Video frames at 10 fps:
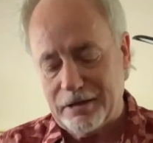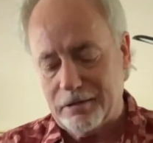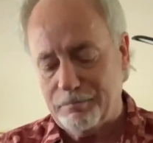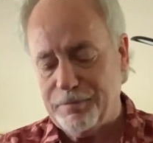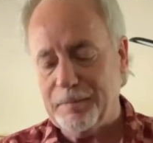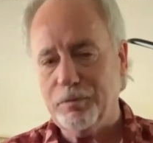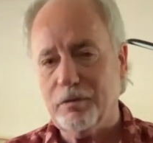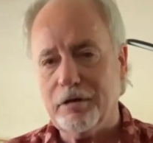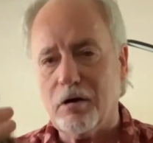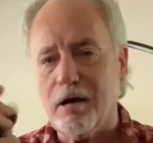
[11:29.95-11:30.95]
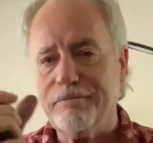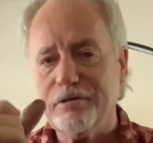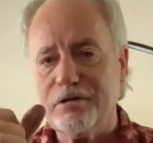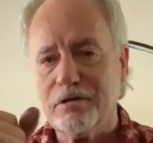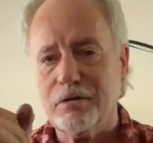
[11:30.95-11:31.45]
And people in
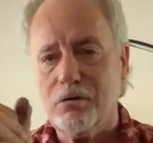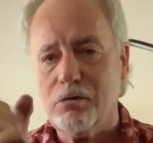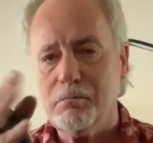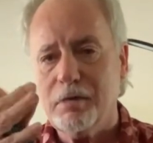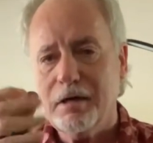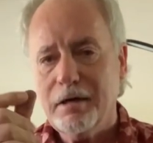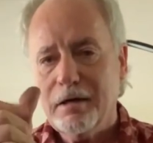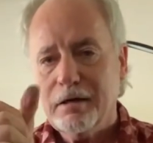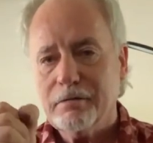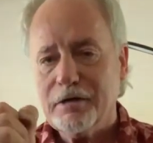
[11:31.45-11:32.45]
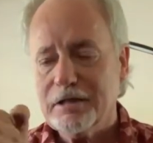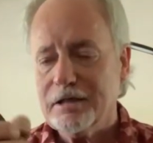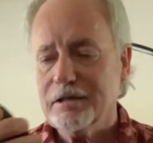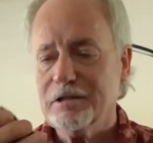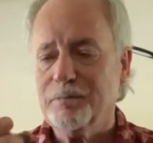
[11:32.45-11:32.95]
office and home, they
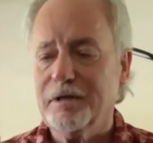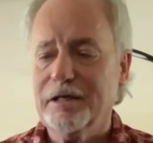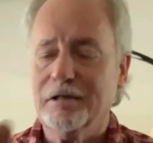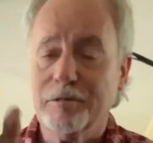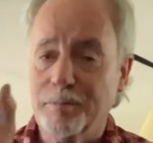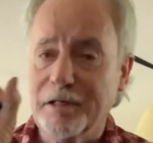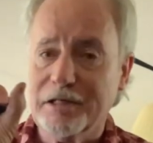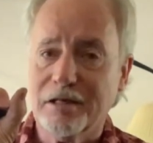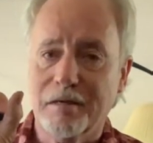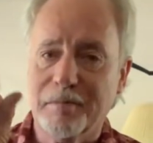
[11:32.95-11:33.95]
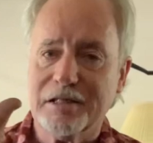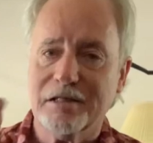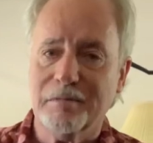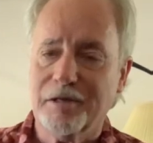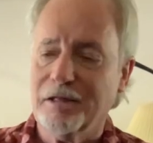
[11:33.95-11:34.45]
take this putty, and this putty's not messy,
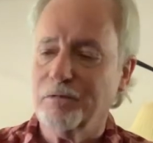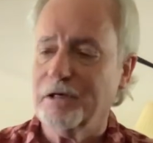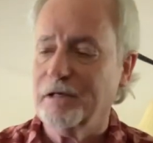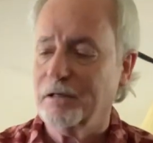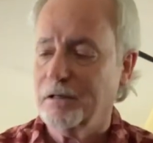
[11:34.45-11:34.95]
by the way.